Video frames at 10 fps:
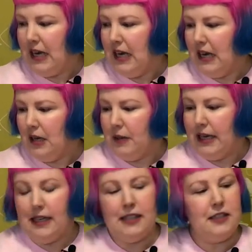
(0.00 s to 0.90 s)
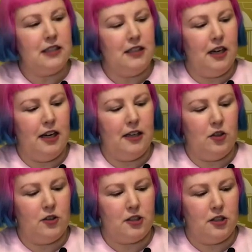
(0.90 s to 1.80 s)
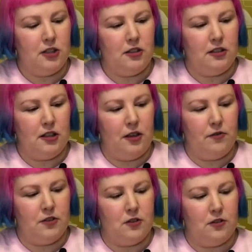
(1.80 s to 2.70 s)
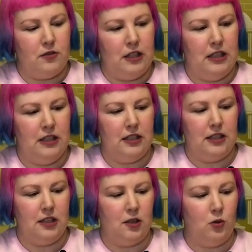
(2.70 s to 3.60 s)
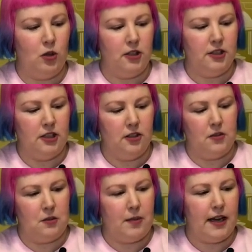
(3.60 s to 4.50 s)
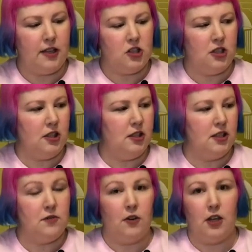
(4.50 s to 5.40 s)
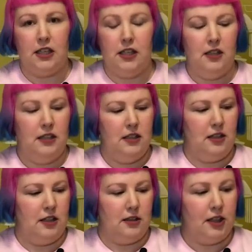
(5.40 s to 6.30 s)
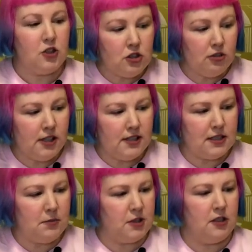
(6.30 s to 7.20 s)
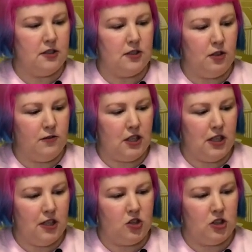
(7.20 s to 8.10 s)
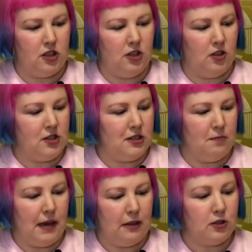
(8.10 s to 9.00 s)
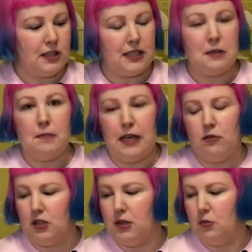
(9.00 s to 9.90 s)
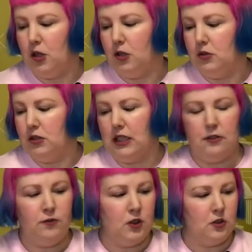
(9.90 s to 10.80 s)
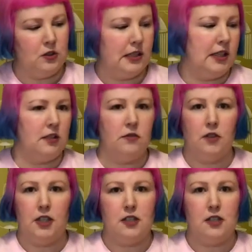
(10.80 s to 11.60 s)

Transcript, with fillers: Um, and yeah, I also love the sort of uh, quality of the packaging. It's very uh, luxurious, especially the soft touch, and you know, it's just it looks like it's made really well. Uh, feels like very